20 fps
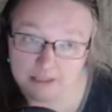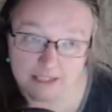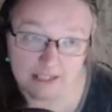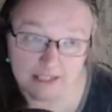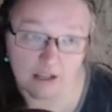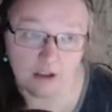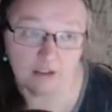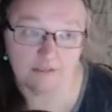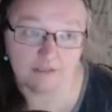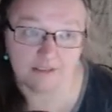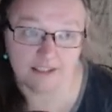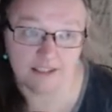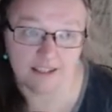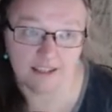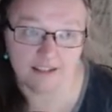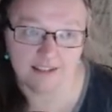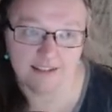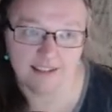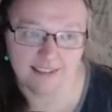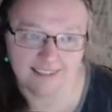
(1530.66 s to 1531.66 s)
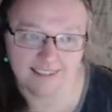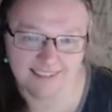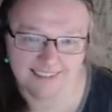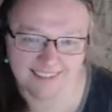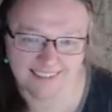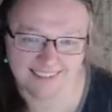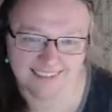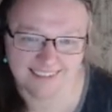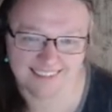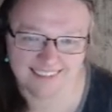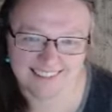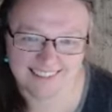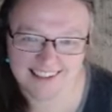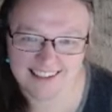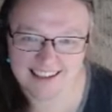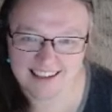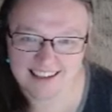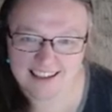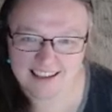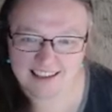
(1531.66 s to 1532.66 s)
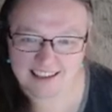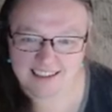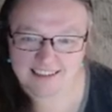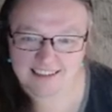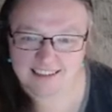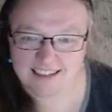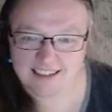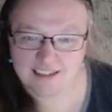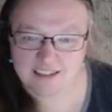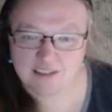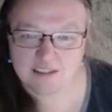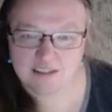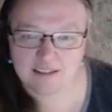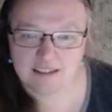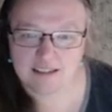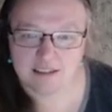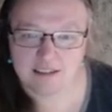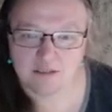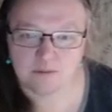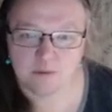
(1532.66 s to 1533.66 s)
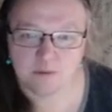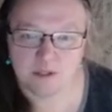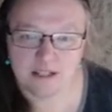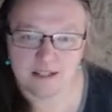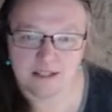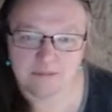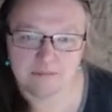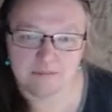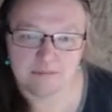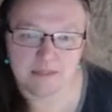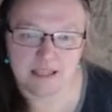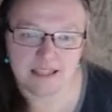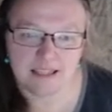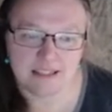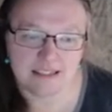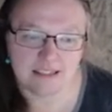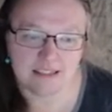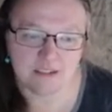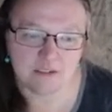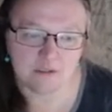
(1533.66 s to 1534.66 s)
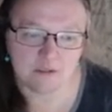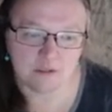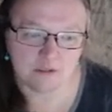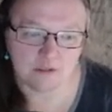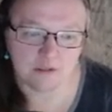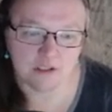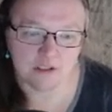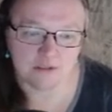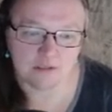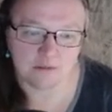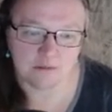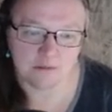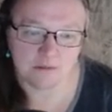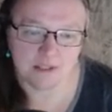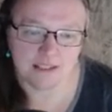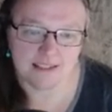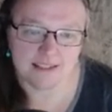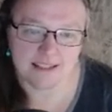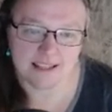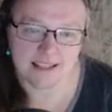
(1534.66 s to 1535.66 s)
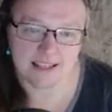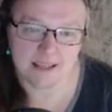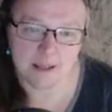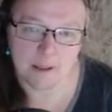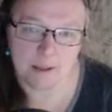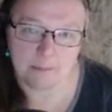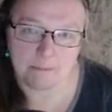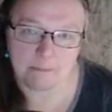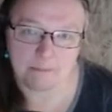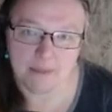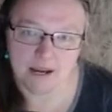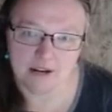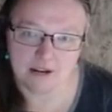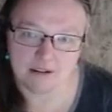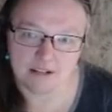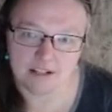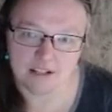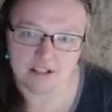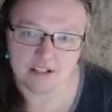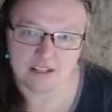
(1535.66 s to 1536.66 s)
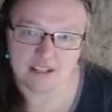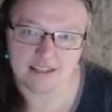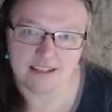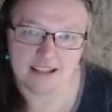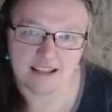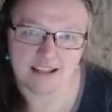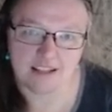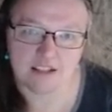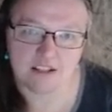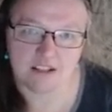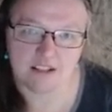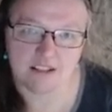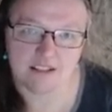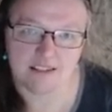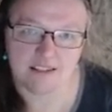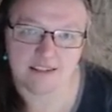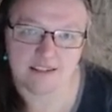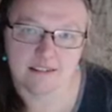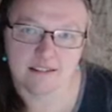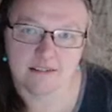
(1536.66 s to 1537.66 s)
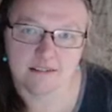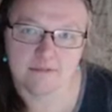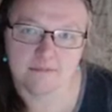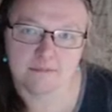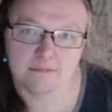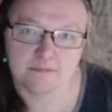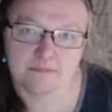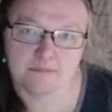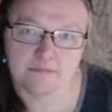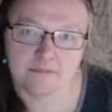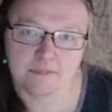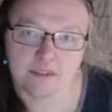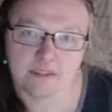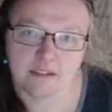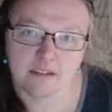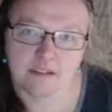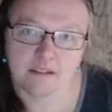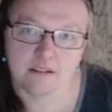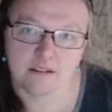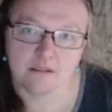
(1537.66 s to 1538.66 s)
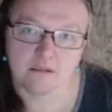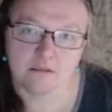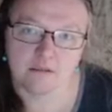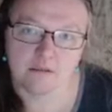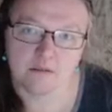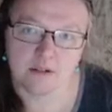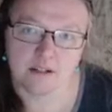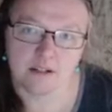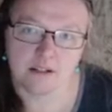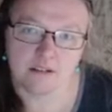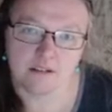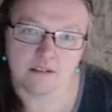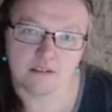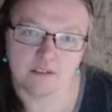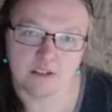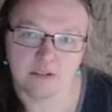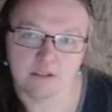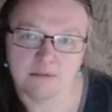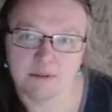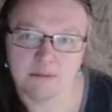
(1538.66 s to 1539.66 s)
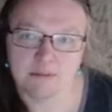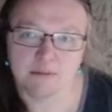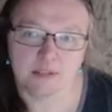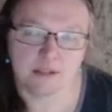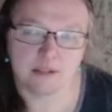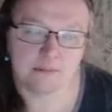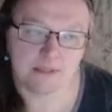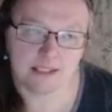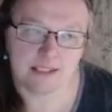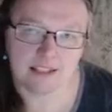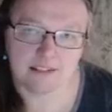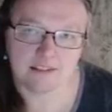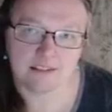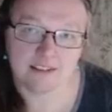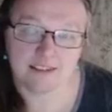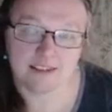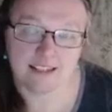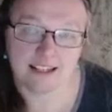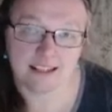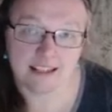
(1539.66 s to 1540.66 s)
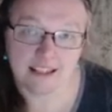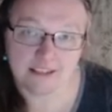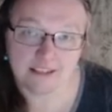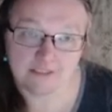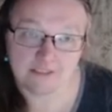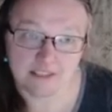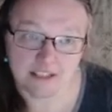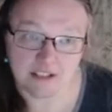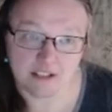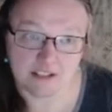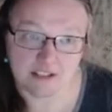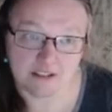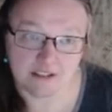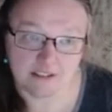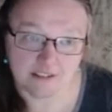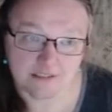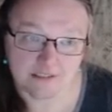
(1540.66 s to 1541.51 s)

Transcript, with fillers: off again, this is this is what it means to a Christian when we say marriage. It's not just, well, two people coming together because they love each other.